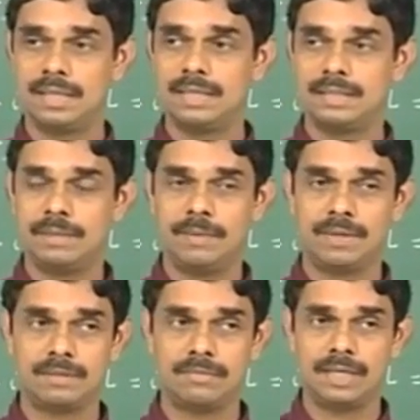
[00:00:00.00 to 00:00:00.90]
energy,
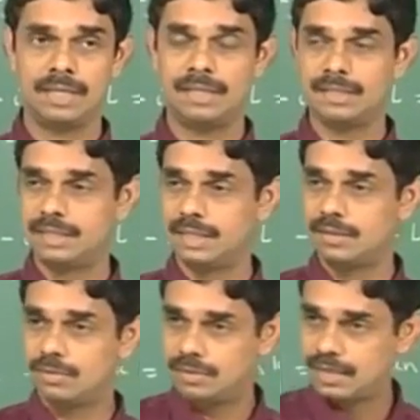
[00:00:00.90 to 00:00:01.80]
because when it is
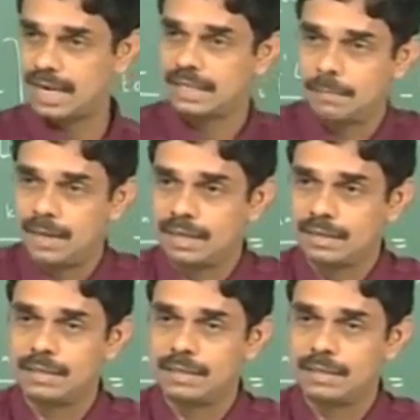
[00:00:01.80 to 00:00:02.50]
trying to drag the particle,